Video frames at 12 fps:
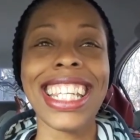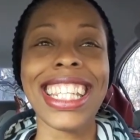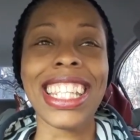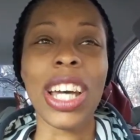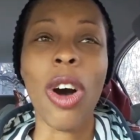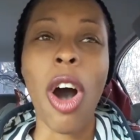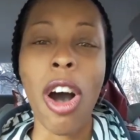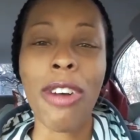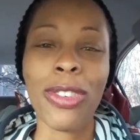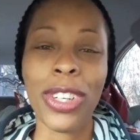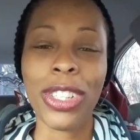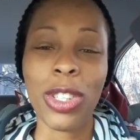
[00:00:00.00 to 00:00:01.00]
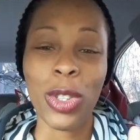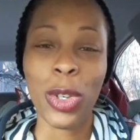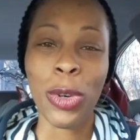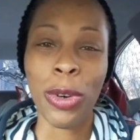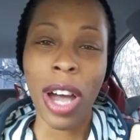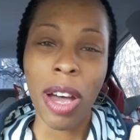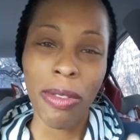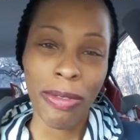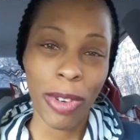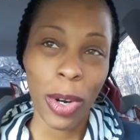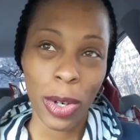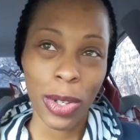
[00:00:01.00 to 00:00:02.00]
They'll offer it to you
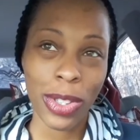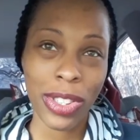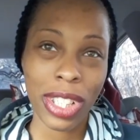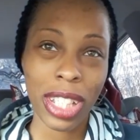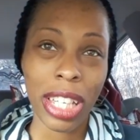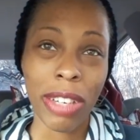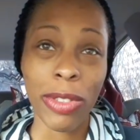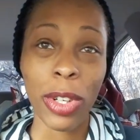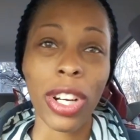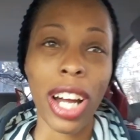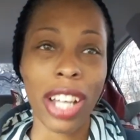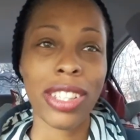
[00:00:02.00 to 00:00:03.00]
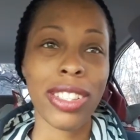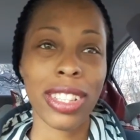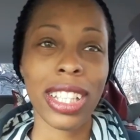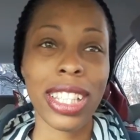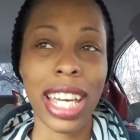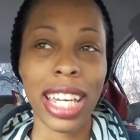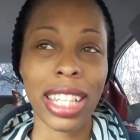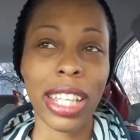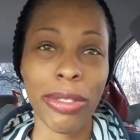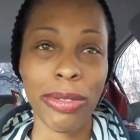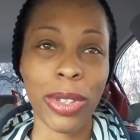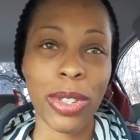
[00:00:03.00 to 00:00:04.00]
first, if you're constantly taking
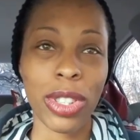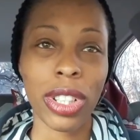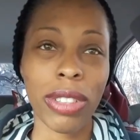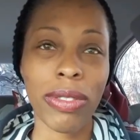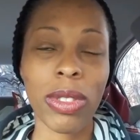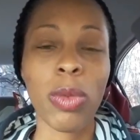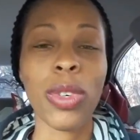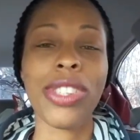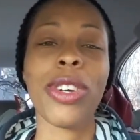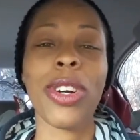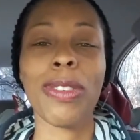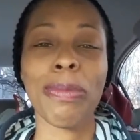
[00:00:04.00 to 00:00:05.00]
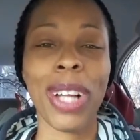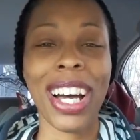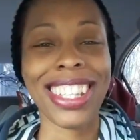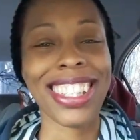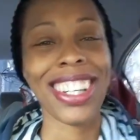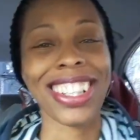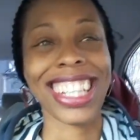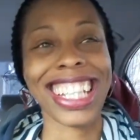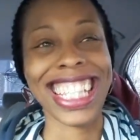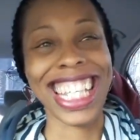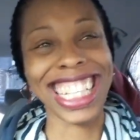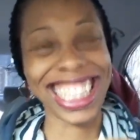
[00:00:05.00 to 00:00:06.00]
that first shift, reserve blocks, there it
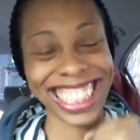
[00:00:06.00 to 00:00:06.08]
is.